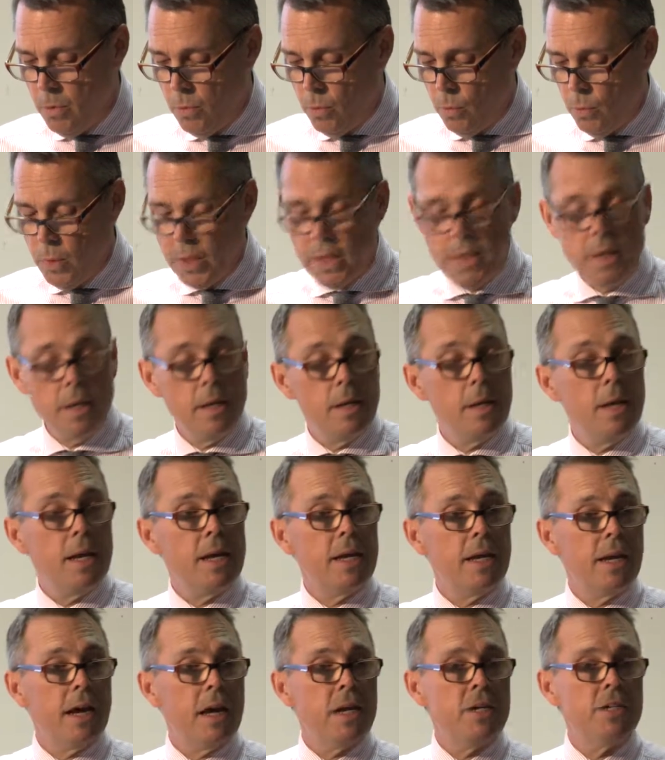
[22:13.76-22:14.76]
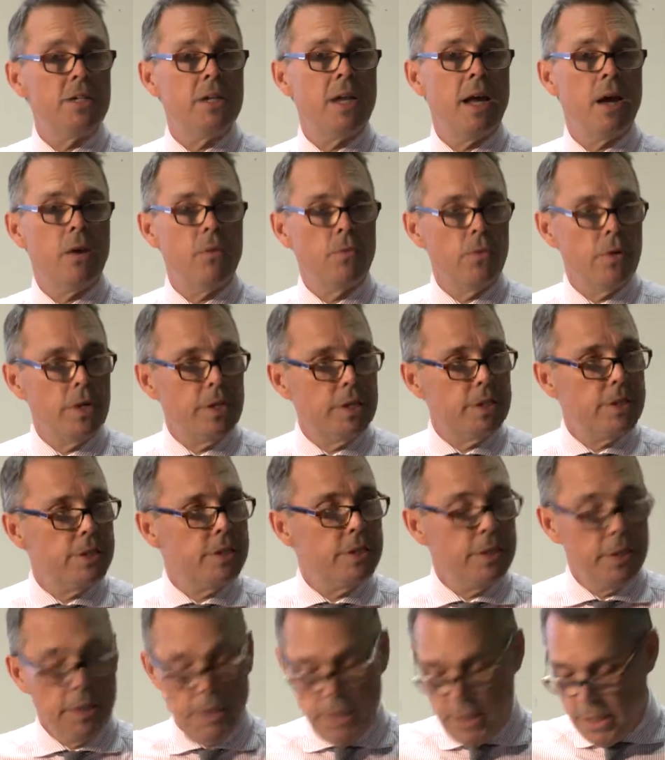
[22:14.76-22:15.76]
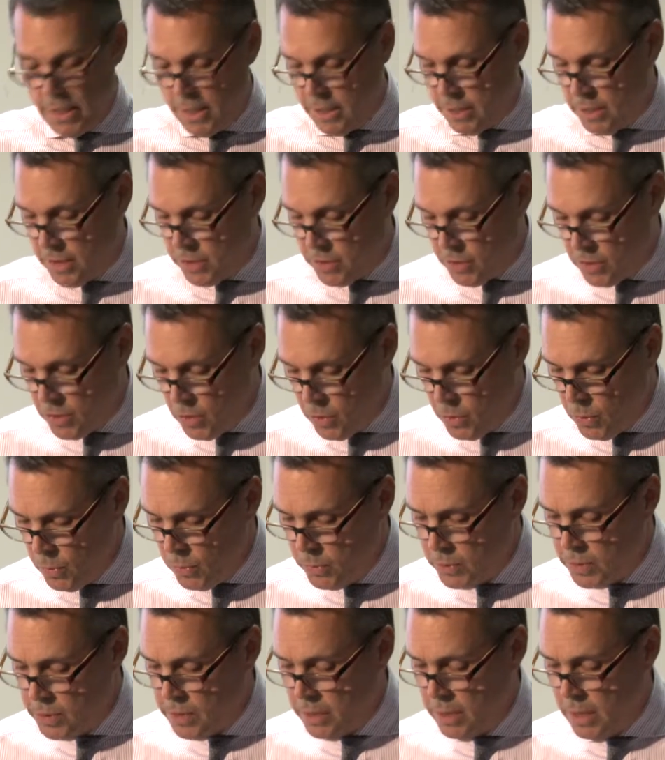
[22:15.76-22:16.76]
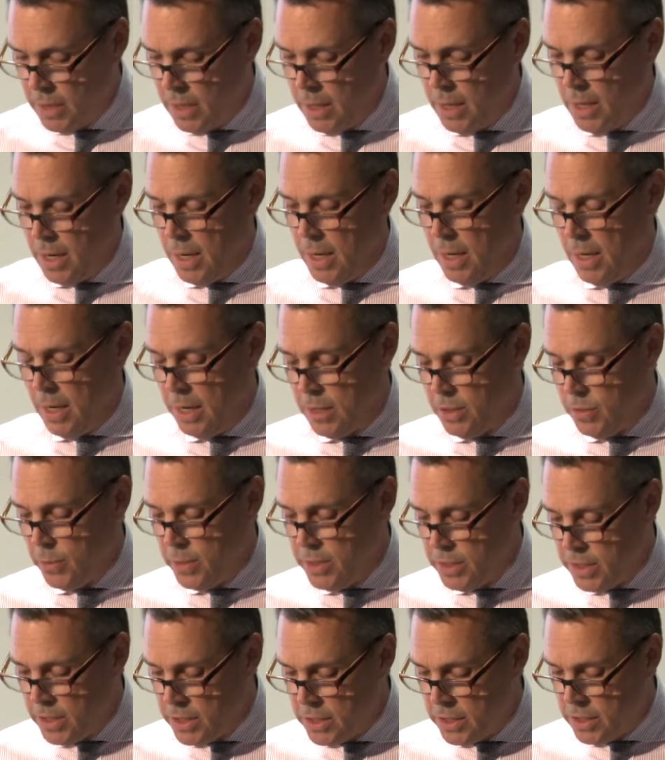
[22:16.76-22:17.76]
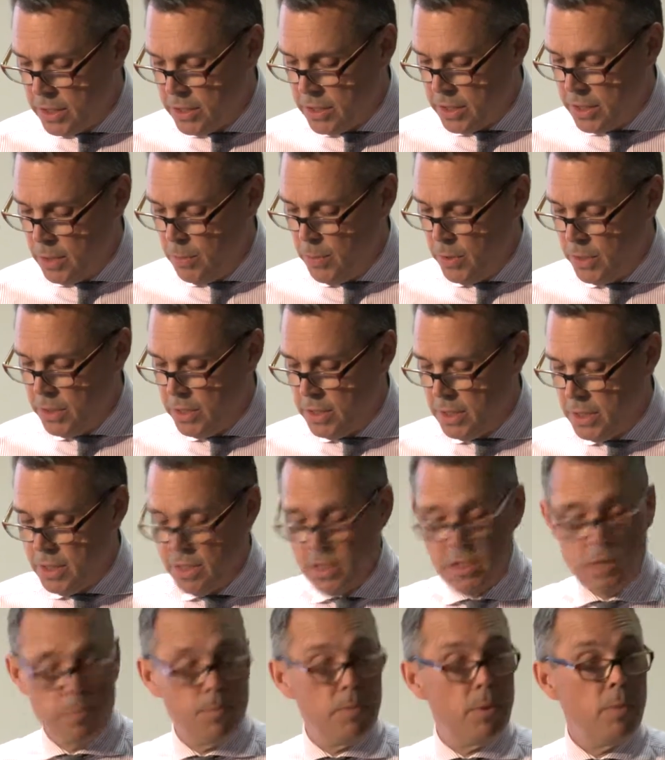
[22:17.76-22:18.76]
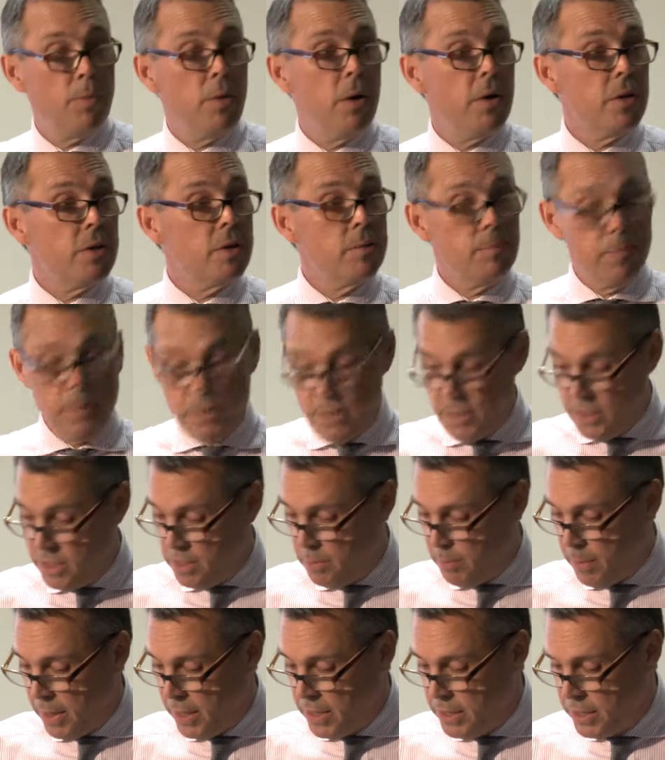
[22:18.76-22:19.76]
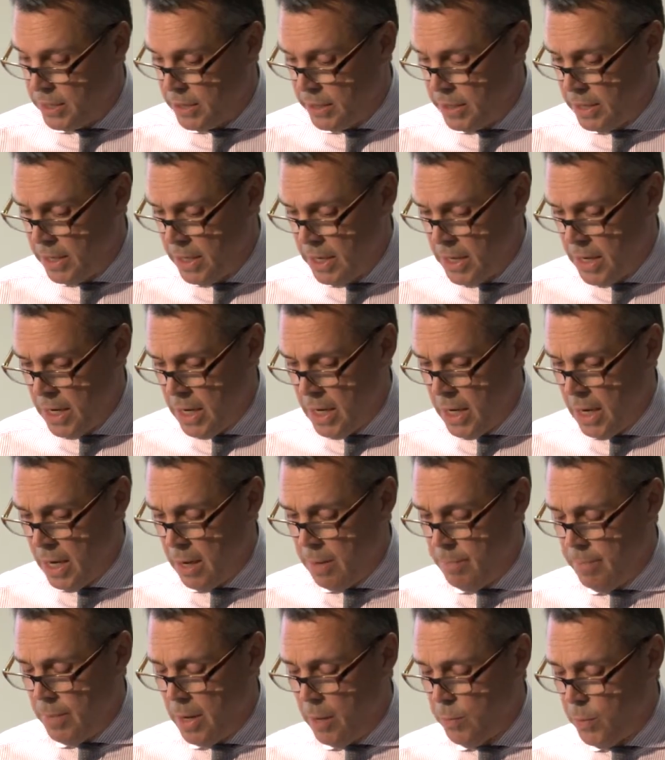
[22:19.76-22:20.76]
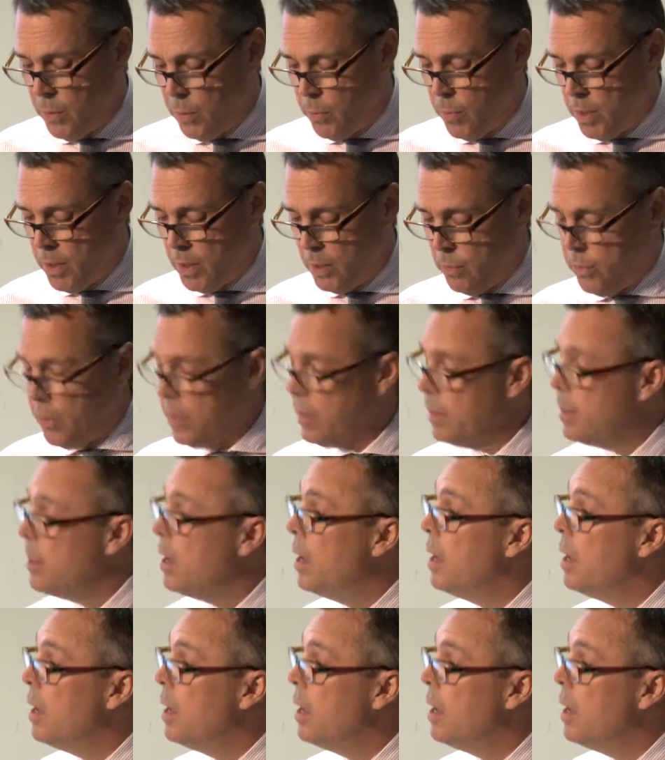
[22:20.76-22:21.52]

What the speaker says: We engage in outreach to schools and to Indigenous communities to promote participation, and we work with